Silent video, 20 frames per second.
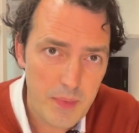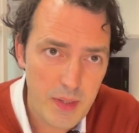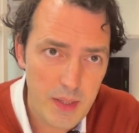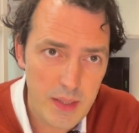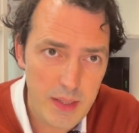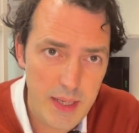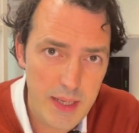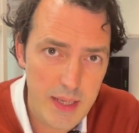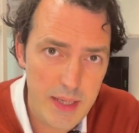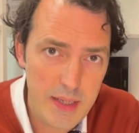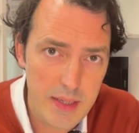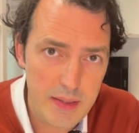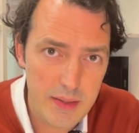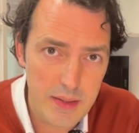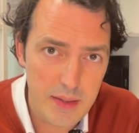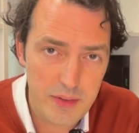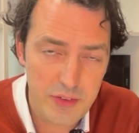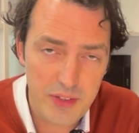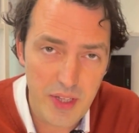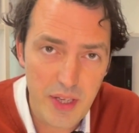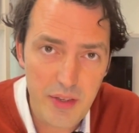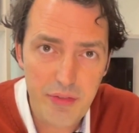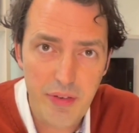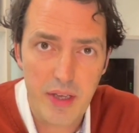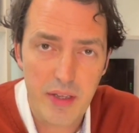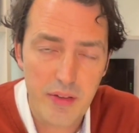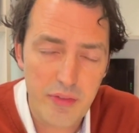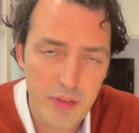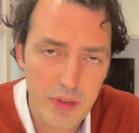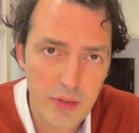a safe
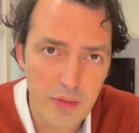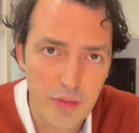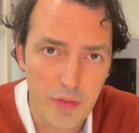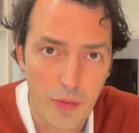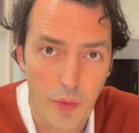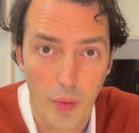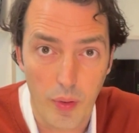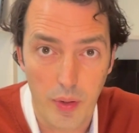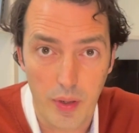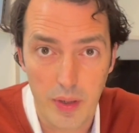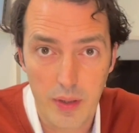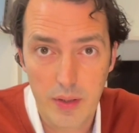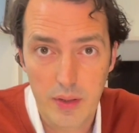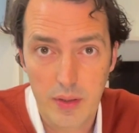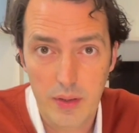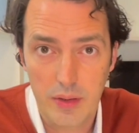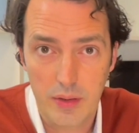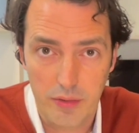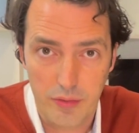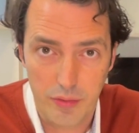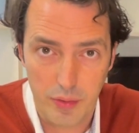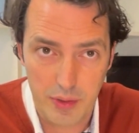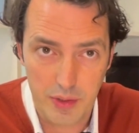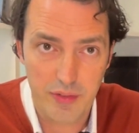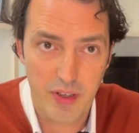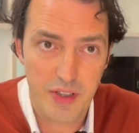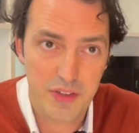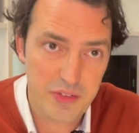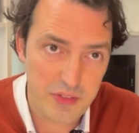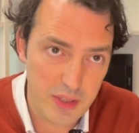haven for for
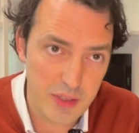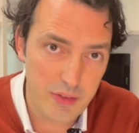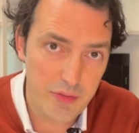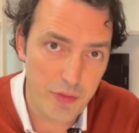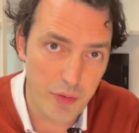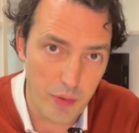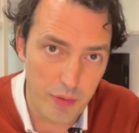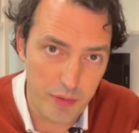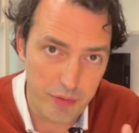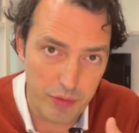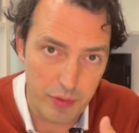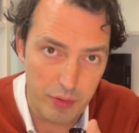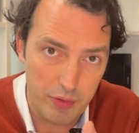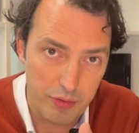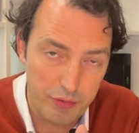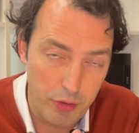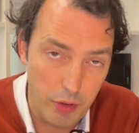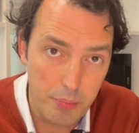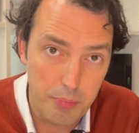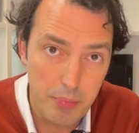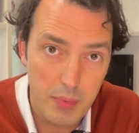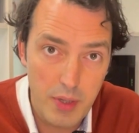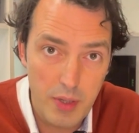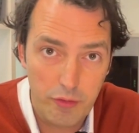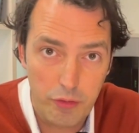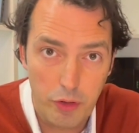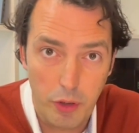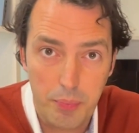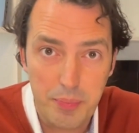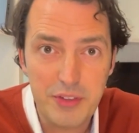investing, for
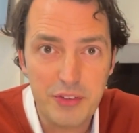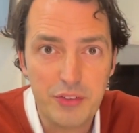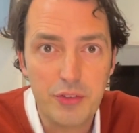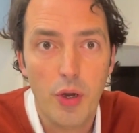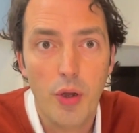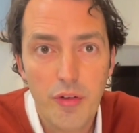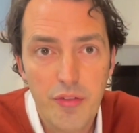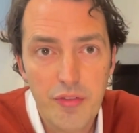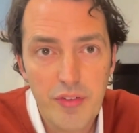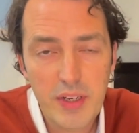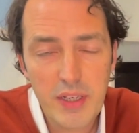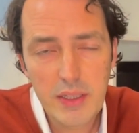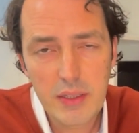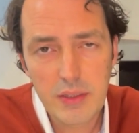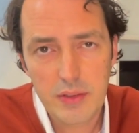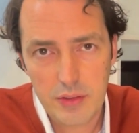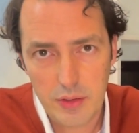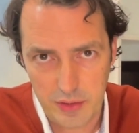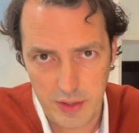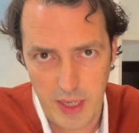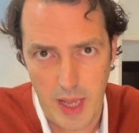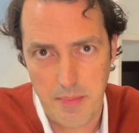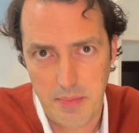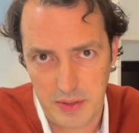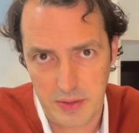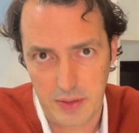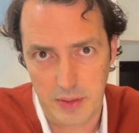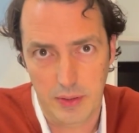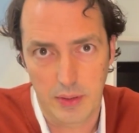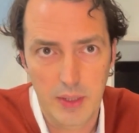preserving your
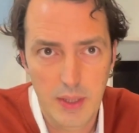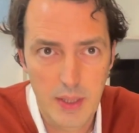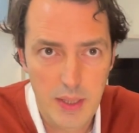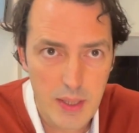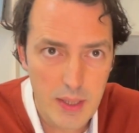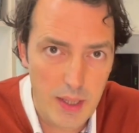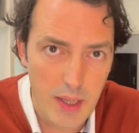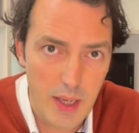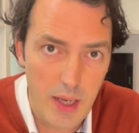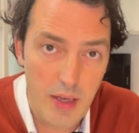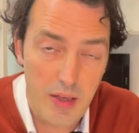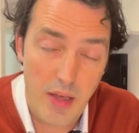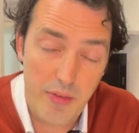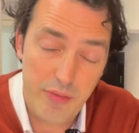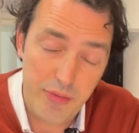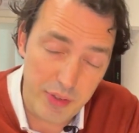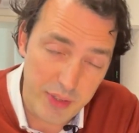capital, and for